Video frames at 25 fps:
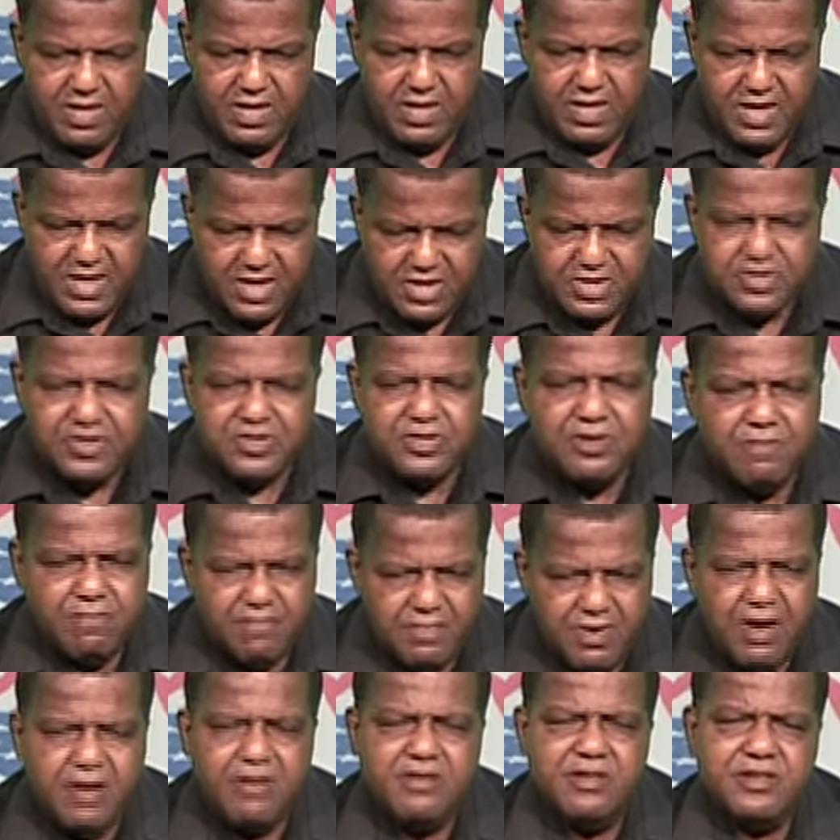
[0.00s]
He's an
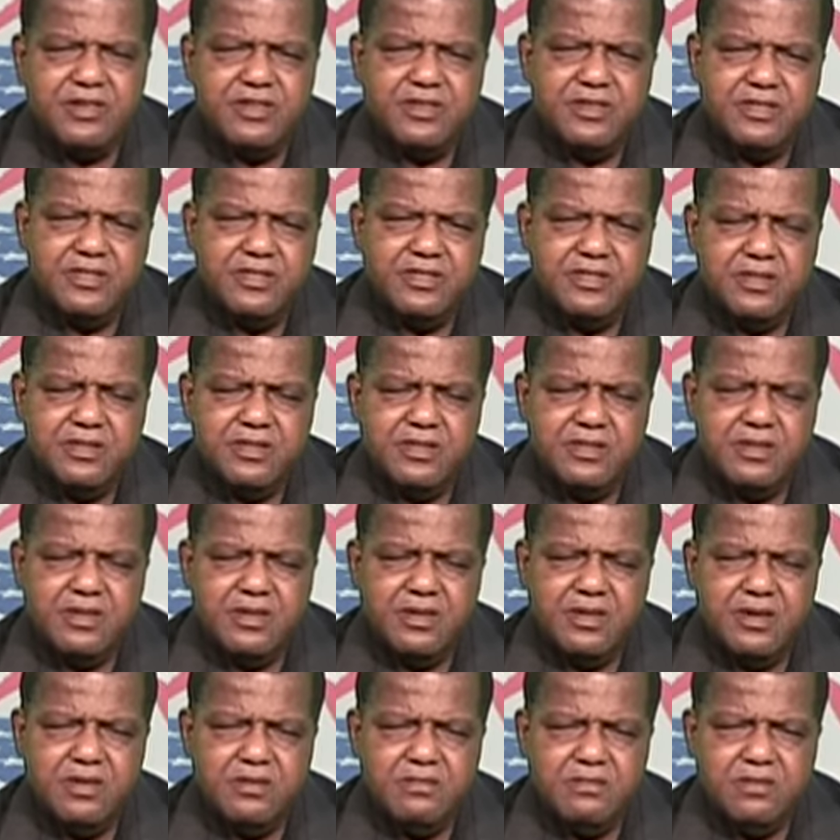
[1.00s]
American
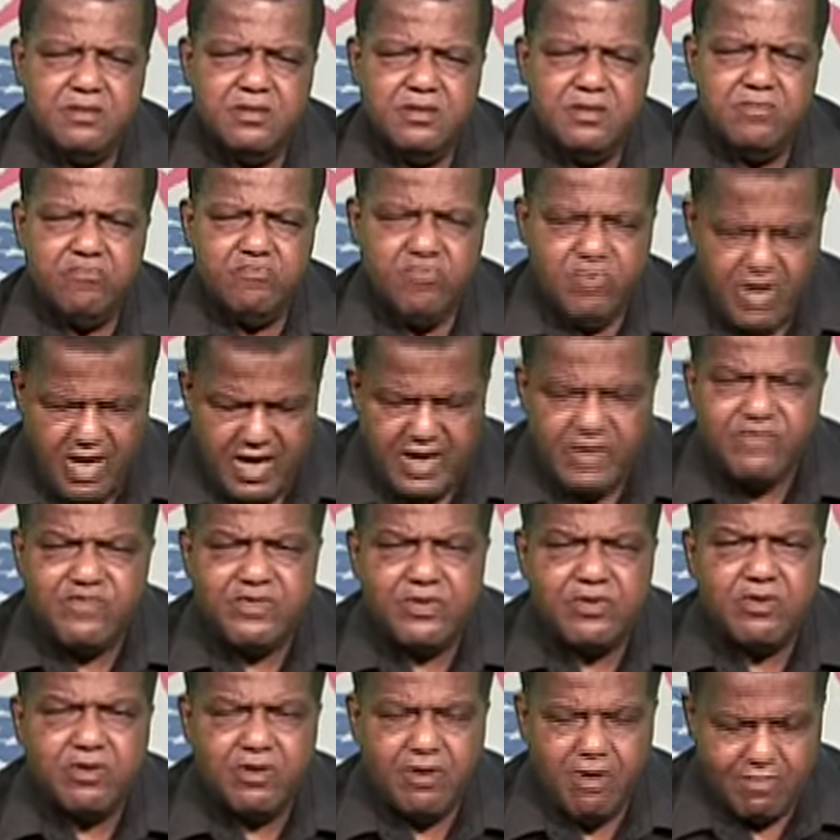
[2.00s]
I
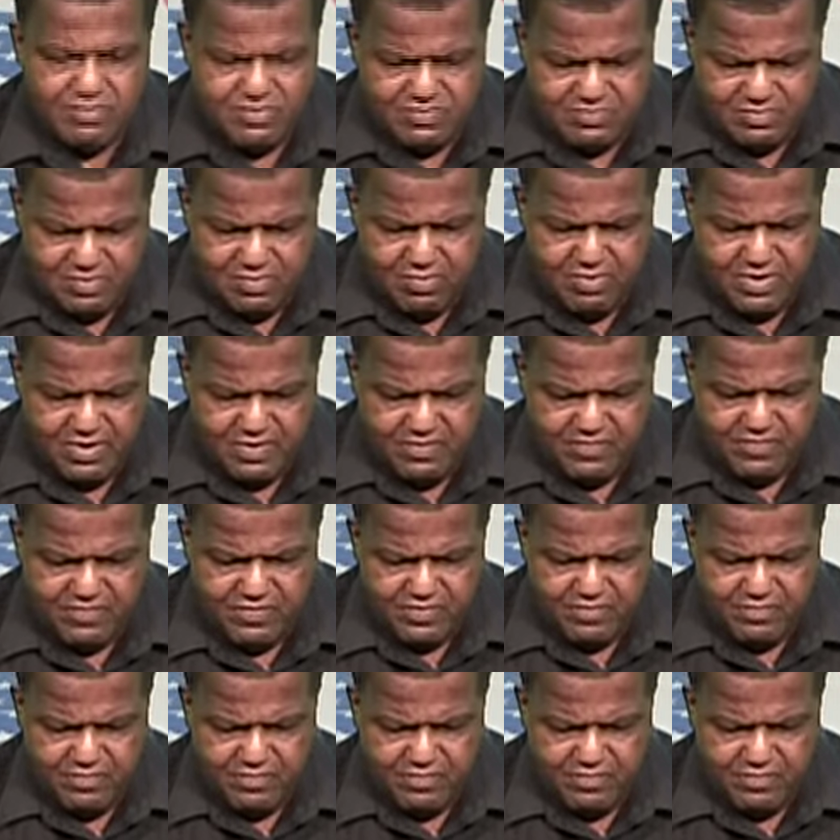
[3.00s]
feel comfortable with.